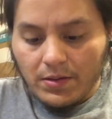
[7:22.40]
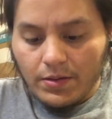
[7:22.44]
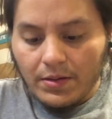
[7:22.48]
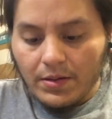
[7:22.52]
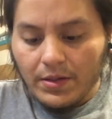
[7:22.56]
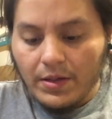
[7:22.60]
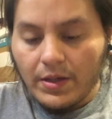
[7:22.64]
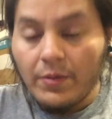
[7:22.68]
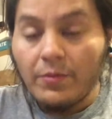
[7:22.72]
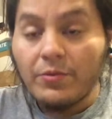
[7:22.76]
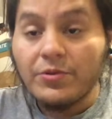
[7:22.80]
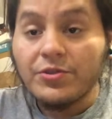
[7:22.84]

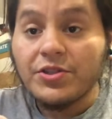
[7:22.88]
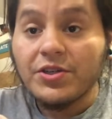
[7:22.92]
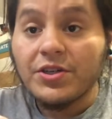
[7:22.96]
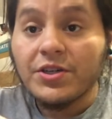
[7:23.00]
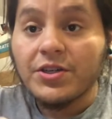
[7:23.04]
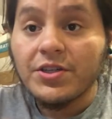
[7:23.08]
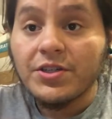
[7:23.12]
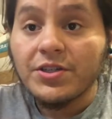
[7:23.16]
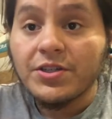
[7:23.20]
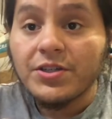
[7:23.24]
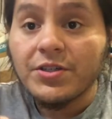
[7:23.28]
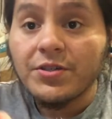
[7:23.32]
And what you're
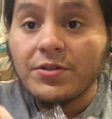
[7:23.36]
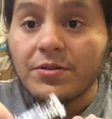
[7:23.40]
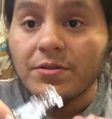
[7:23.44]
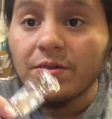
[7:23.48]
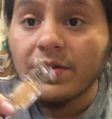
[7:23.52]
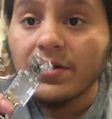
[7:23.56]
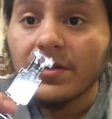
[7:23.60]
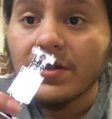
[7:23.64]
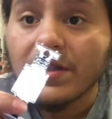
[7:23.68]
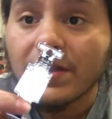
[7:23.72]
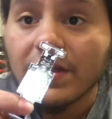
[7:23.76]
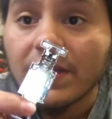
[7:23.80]
gonna do
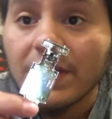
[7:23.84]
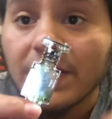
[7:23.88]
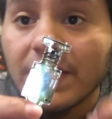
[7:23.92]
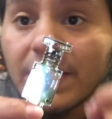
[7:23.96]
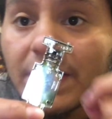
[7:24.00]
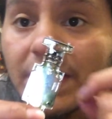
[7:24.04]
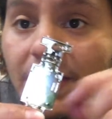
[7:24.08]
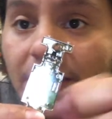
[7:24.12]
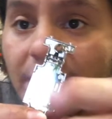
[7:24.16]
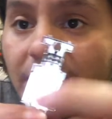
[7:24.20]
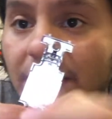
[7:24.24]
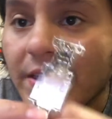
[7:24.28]

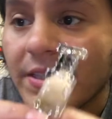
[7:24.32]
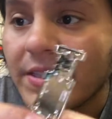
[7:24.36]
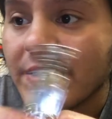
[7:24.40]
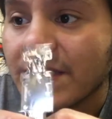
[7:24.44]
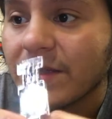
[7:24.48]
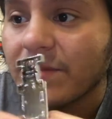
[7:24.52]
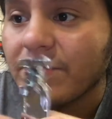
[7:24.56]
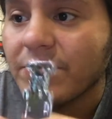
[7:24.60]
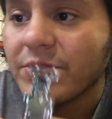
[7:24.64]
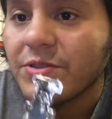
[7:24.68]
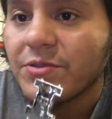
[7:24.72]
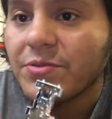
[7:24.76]
is
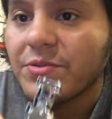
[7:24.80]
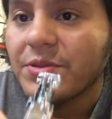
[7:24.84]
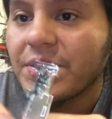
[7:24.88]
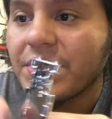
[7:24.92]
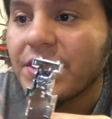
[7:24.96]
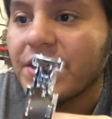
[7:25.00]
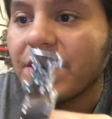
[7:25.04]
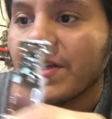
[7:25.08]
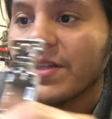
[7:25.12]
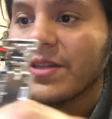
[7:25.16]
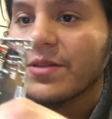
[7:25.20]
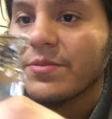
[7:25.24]
in between
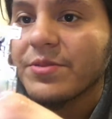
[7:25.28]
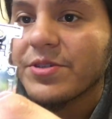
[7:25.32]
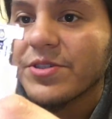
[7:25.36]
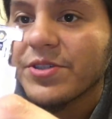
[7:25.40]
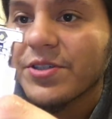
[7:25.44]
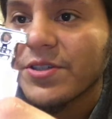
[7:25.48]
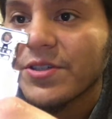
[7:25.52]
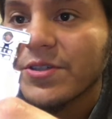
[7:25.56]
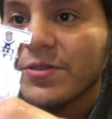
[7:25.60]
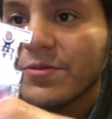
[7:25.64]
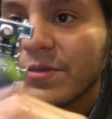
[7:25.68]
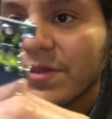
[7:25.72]
here, let me show
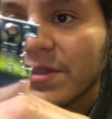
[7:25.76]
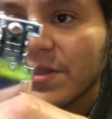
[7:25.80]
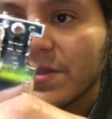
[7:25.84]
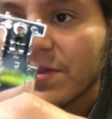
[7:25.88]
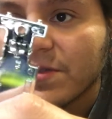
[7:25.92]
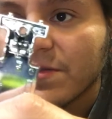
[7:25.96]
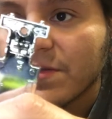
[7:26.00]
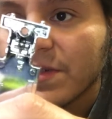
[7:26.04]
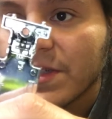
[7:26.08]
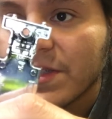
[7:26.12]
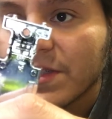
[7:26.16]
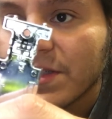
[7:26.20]
you with this
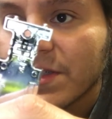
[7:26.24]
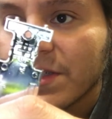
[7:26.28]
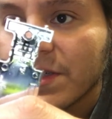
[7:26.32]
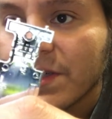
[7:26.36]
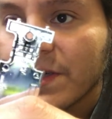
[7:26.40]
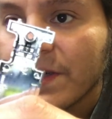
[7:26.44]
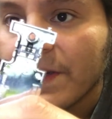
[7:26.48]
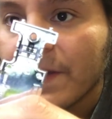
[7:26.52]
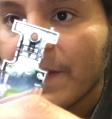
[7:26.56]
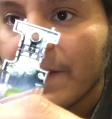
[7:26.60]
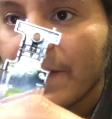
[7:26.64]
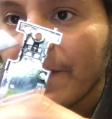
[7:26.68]
razor.
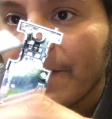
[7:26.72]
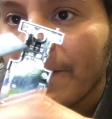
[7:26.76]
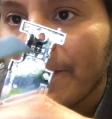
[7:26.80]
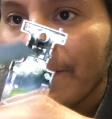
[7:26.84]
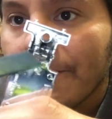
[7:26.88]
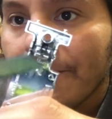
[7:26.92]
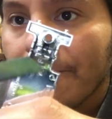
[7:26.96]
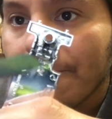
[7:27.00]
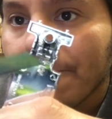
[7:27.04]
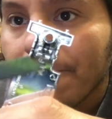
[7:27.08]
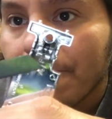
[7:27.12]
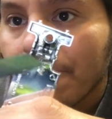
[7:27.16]

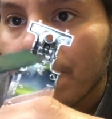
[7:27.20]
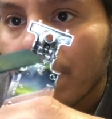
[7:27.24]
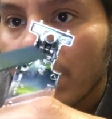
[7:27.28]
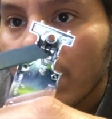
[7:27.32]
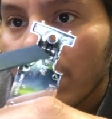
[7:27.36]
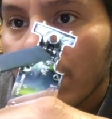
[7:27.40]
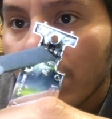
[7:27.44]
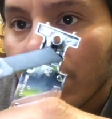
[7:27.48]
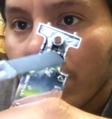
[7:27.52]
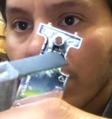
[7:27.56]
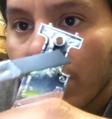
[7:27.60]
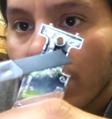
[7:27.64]

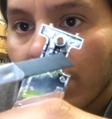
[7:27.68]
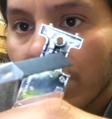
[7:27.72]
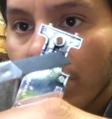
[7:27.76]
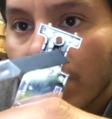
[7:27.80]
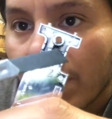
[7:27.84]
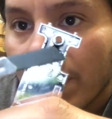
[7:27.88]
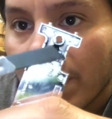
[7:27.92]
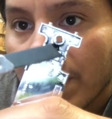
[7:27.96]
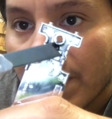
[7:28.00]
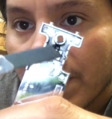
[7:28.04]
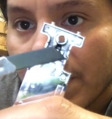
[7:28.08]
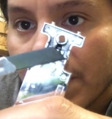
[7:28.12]

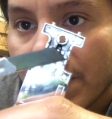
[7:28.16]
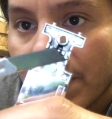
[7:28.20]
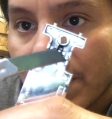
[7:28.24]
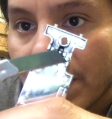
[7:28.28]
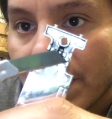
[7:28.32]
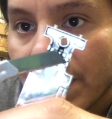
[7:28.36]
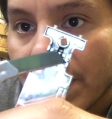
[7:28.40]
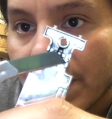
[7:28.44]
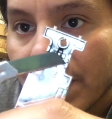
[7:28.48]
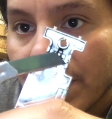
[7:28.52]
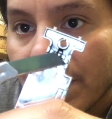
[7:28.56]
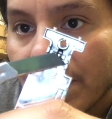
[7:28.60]
Right
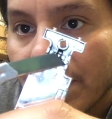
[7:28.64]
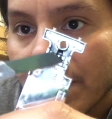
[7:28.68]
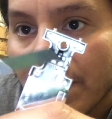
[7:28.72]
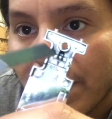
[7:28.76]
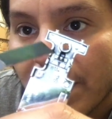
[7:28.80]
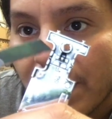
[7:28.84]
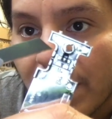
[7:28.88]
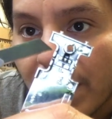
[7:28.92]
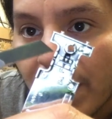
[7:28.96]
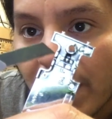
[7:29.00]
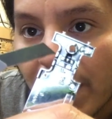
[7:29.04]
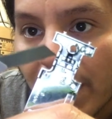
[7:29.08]
here
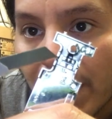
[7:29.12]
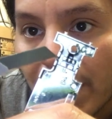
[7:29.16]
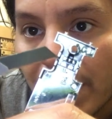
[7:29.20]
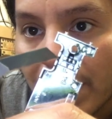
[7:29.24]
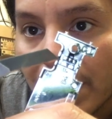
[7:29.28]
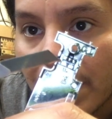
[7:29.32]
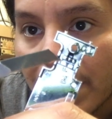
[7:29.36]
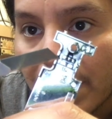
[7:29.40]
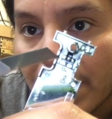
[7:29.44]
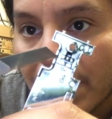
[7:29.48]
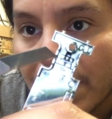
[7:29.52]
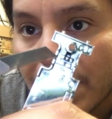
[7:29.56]
and
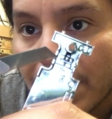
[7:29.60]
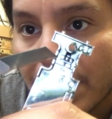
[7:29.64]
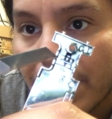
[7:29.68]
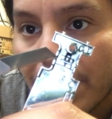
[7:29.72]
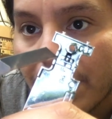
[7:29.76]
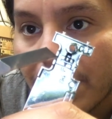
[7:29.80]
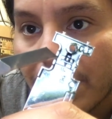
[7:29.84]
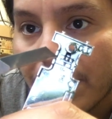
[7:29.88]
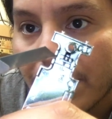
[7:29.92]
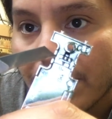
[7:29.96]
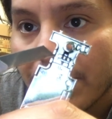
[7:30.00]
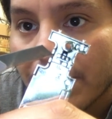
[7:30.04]

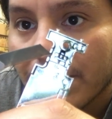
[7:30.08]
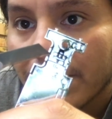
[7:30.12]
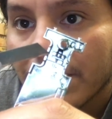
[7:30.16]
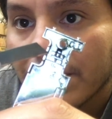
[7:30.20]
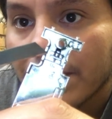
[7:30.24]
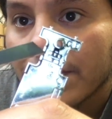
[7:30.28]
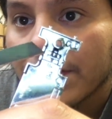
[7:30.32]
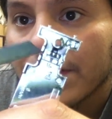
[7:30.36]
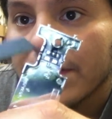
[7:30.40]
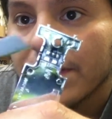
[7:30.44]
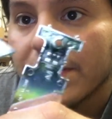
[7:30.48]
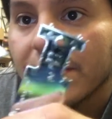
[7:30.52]
here,
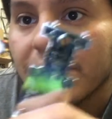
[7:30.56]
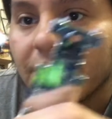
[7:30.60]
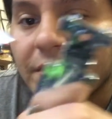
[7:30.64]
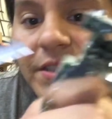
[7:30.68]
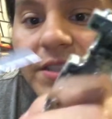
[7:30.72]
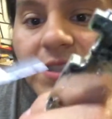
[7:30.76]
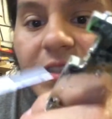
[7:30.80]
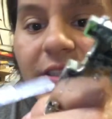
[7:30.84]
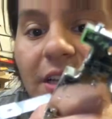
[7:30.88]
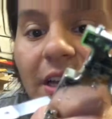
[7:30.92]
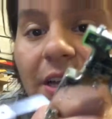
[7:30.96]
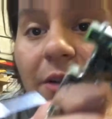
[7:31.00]
you're gonna
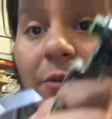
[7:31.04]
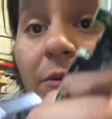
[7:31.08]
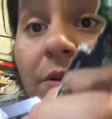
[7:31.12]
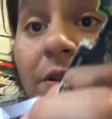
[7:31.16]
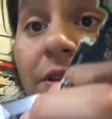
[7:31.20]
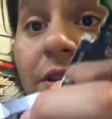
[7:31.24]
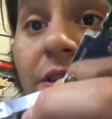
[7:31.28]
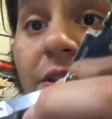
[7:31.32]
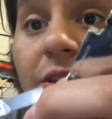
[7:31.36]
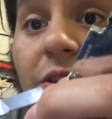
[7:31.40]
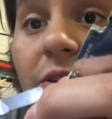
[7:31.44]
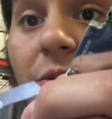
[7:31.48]
slide one of
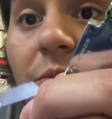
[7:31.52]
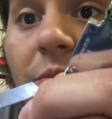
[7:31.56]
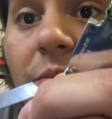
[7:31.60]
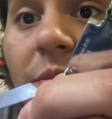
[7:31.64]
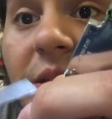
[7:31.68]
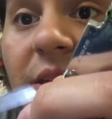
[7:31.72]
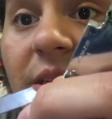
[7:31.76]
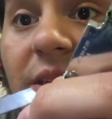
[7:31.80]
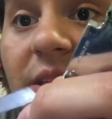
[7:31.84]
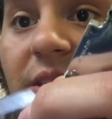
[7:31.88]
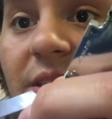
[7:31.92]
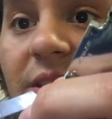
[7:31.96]
these little
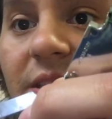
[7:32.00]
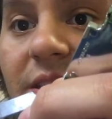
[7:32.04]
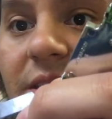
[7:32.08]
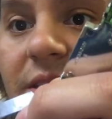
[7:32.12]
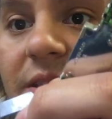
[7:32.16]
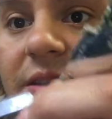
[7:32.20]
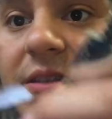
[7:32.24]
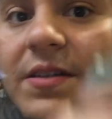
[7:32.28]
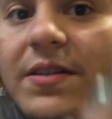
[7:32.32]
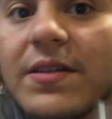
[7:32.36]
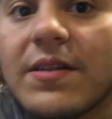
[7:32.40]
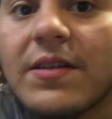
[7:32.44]
pieces in.
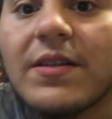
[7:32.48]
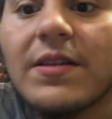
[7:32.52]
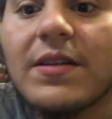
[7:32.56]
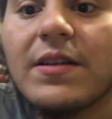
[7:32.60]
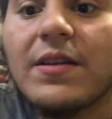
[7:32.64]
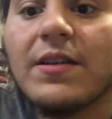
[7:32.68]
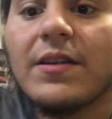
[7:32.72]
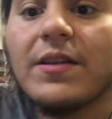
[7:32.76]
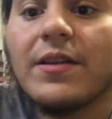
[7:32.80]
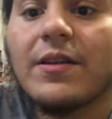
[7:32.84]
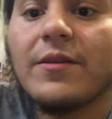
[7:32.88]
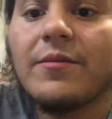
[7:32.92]

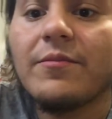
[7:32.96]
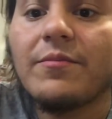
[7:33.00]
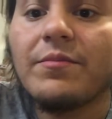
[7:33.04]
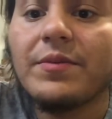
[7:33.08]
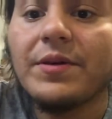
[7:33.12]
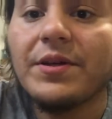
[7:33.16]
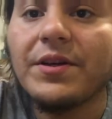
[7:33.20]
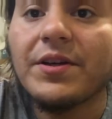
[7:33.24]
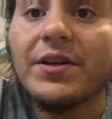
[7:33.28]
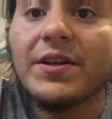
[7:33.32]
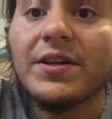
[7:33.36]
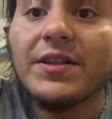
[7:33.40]

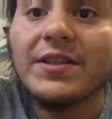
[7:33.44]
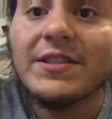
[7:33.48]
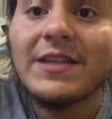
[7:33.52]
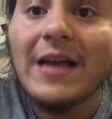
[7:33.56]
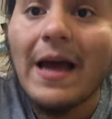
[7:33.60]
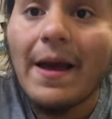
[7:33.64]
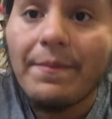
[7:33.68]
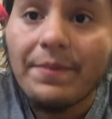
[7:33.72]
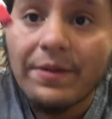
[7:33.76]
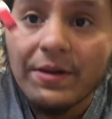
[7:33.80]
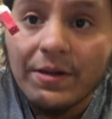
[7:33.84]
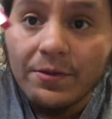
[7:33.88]
But you're gonna
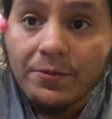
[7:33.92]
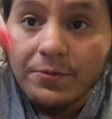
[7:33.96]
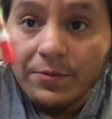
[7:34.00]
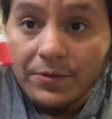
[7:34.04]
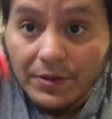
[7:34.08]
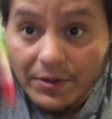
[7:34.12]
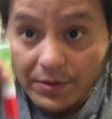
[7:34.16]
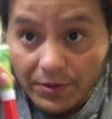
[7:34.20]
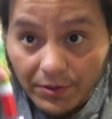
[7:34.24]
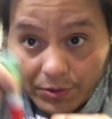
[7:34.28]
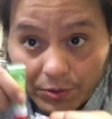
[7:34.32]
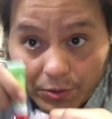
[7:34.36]
tap it in
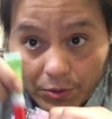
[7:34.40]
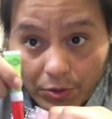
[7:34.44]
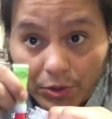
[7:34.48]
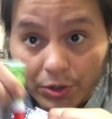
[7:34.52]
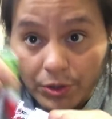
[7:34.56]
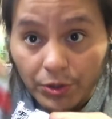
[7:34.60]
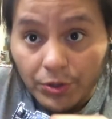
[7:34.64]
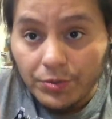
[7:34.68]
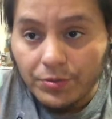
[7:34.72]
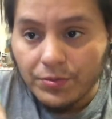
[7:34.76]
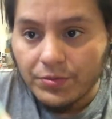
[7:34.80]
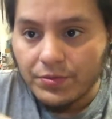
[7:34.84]
with a little
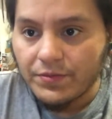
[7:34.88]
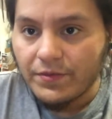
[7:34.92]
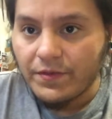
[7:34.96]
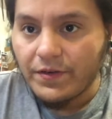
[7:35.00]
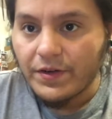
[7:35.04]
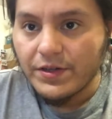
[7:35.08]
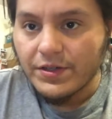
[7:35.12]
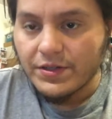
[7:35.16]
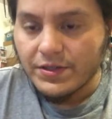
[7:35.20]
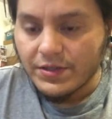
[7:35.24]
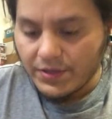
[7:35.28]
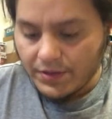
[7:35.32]
glue
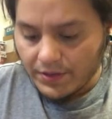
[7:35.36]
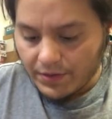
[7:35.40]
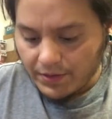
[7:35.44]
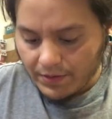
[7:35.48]
first.